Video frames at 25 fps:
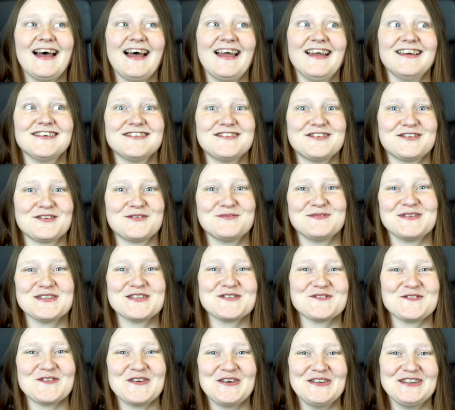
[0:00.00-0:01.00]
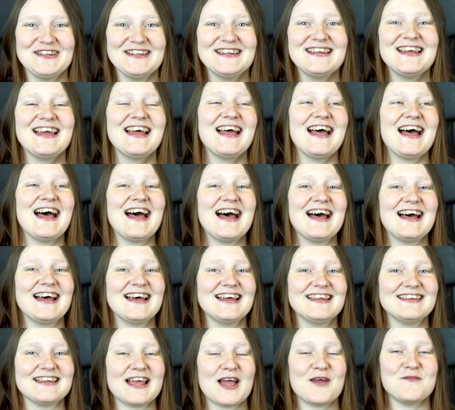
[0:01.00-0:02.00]
I had so much fun
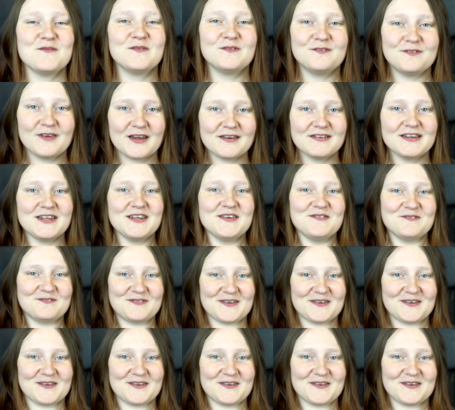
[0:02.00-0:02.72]
and I'm very,